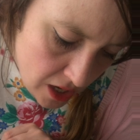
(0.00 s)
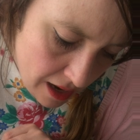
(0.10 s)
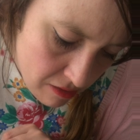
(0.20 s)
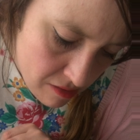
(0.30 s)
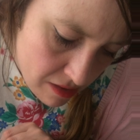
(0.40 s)

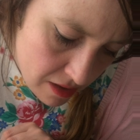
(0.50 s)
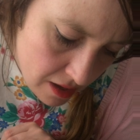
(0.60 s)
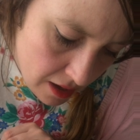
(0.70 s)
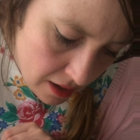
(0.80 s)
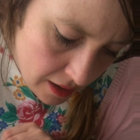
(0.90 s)
area at a
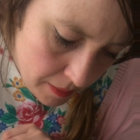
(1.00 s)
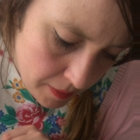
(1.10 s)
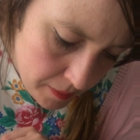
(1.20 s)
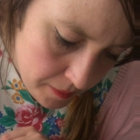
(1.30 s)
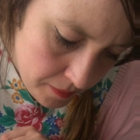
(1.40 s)
time.
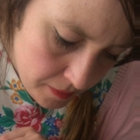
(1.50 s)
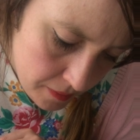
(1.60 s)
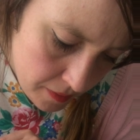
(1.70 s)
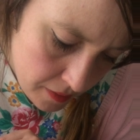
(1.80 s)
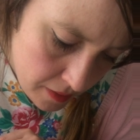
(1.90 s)

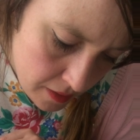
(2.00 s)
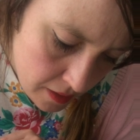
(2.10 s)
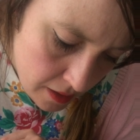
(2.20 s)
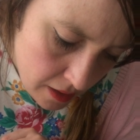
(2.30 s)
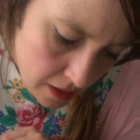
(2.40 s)

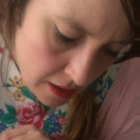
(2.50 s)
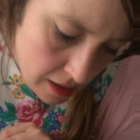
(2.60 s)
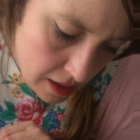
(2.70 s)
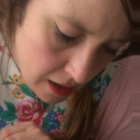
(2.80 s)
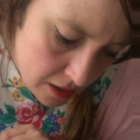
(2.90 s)

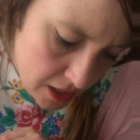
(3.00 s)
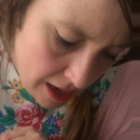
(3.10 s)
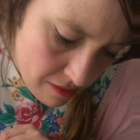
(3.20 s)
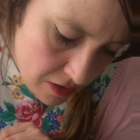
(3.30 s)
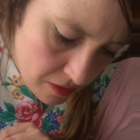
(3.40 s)
Large
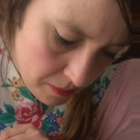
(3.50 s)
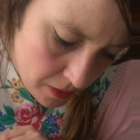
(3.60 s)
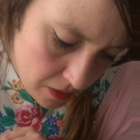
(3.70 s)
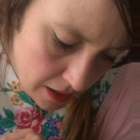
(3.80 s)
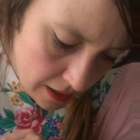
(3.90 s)
areas of
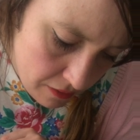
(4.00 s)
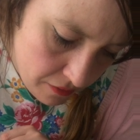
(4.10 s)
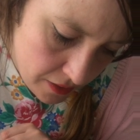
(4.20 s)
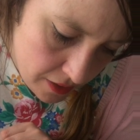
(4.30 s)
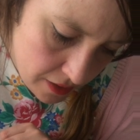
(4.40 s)
block colour
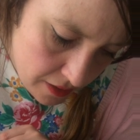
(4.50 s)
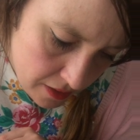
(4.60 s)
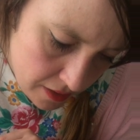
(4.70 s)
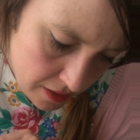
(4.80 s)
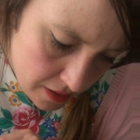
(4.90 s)
first.